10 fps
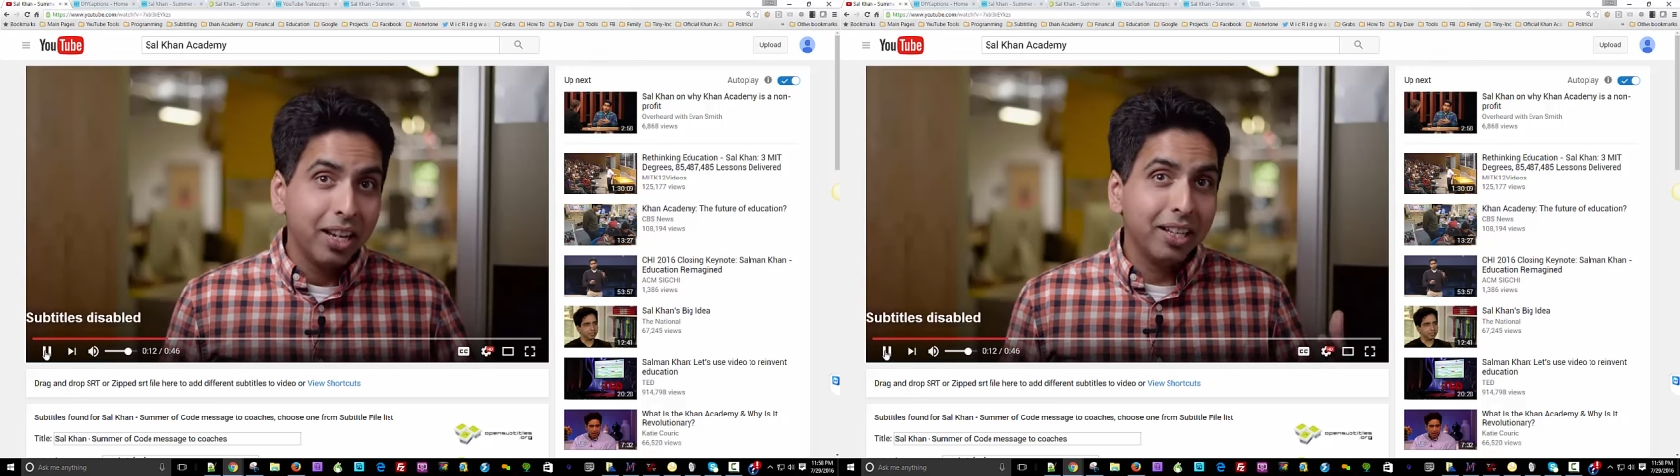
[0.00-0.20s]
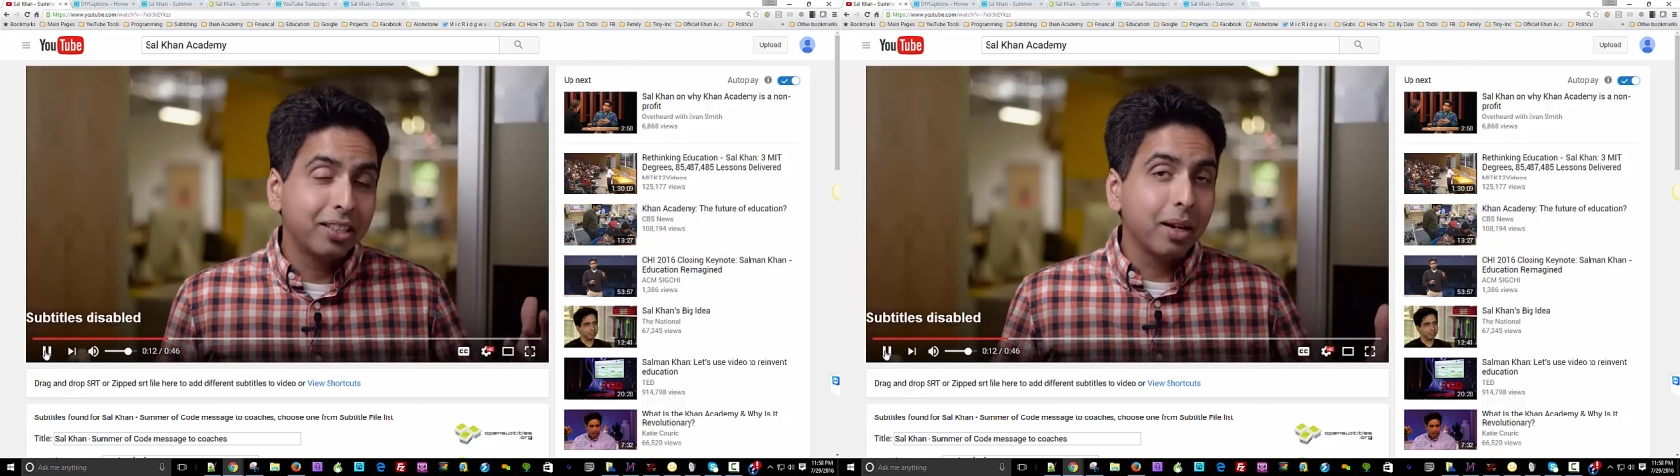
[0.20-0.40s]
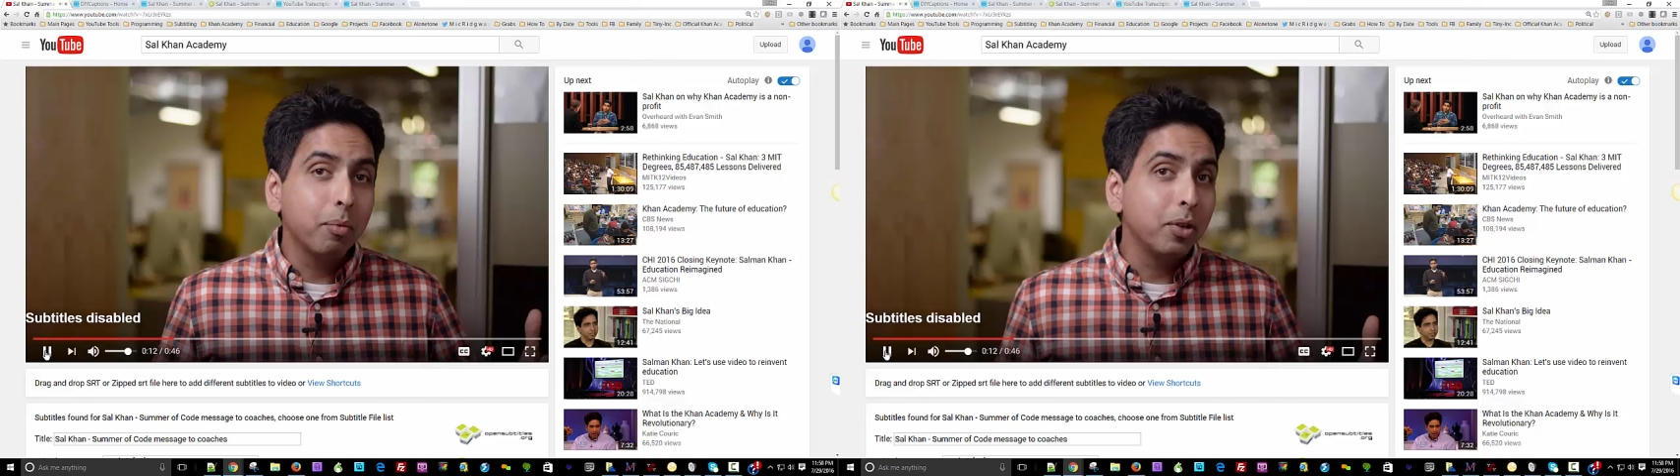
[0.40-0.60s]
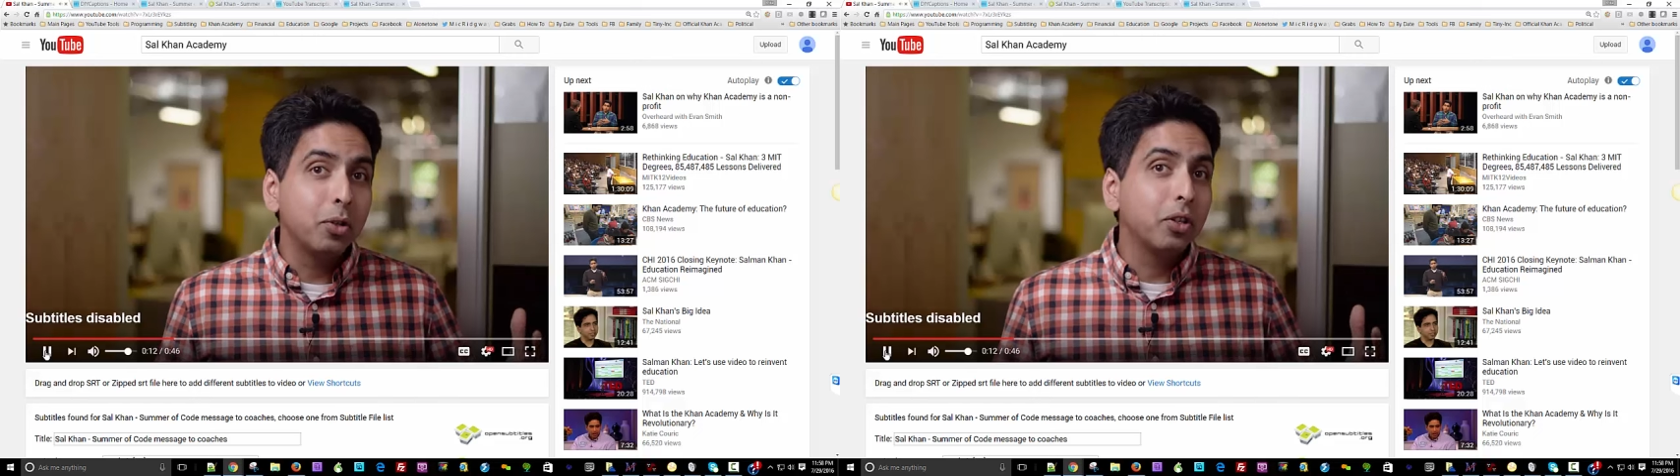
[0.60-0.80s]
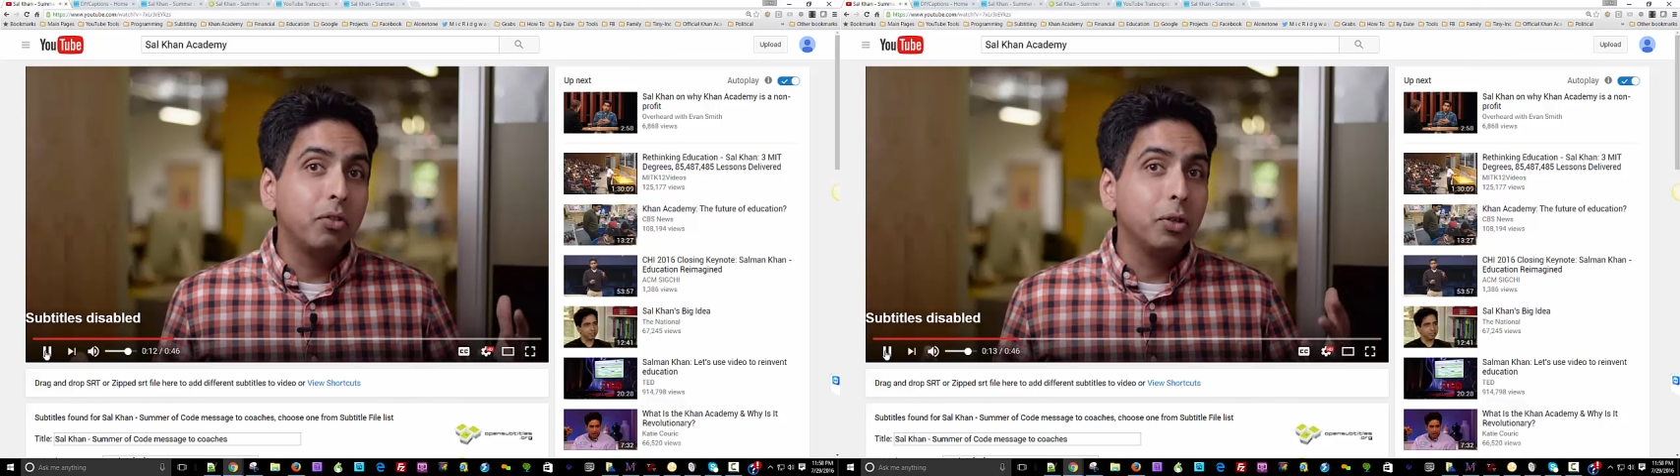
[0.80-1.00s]
in some ways you
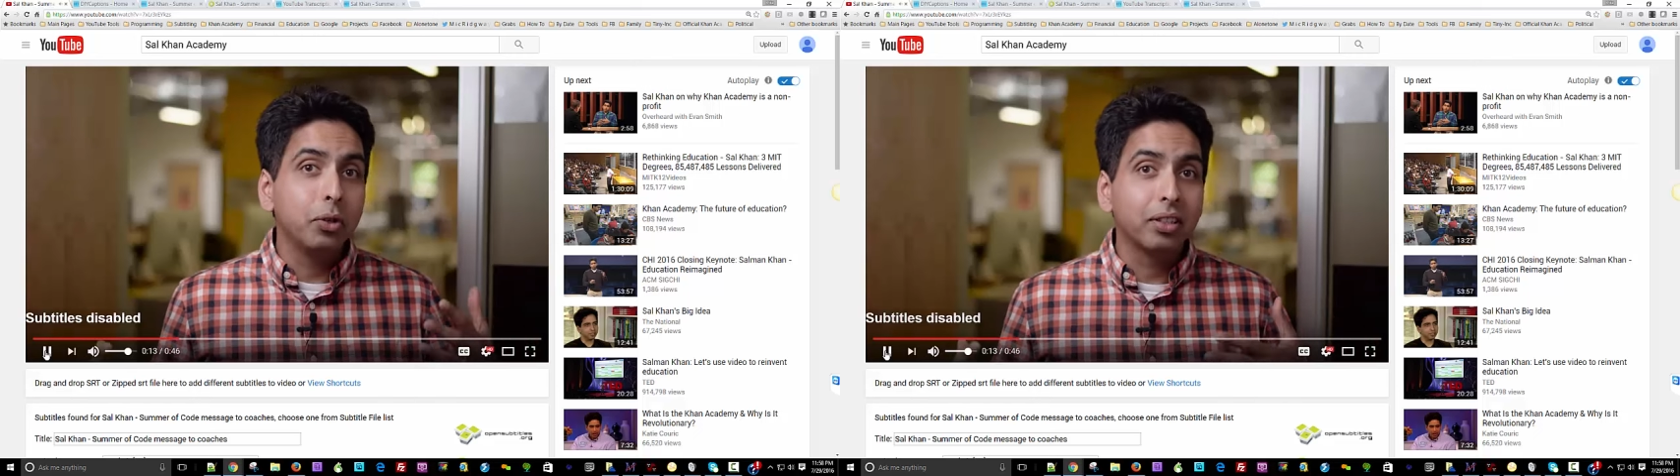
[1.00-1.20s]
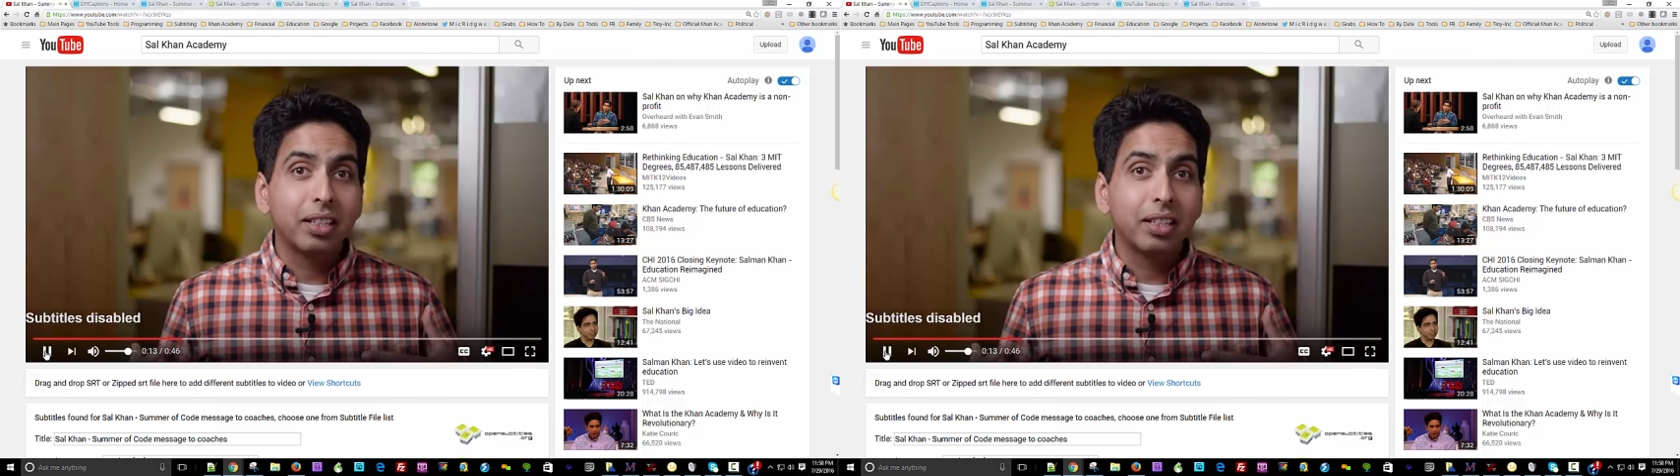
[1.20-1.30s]
could view as a